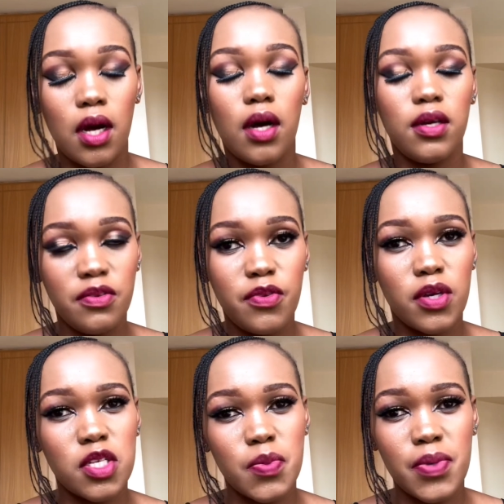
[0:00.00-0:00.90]
If you're
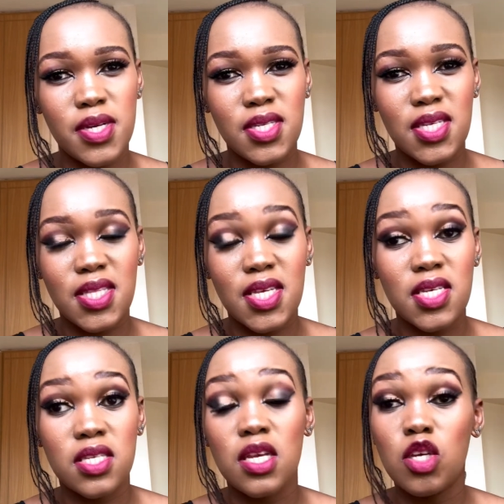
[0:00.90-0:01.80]
experiencing
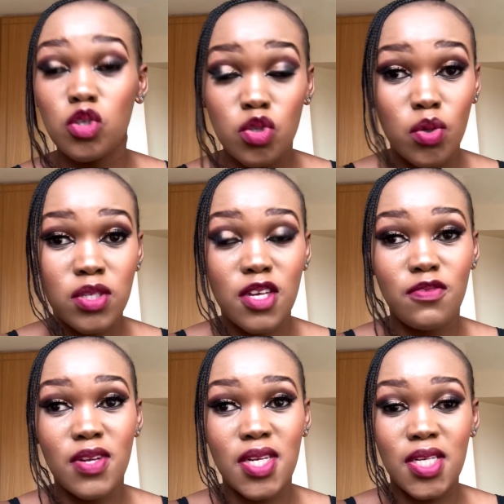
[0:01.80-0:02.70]
this, you don't
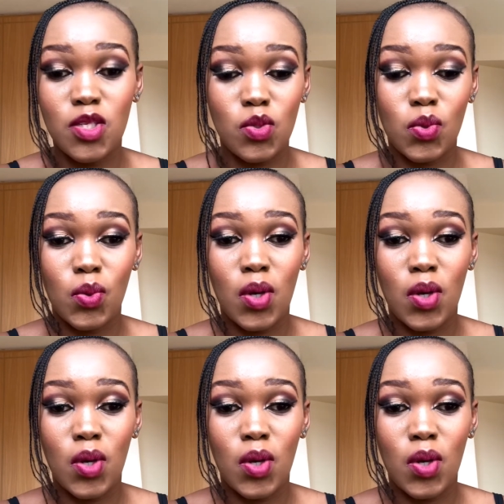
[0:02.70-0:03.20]
even need to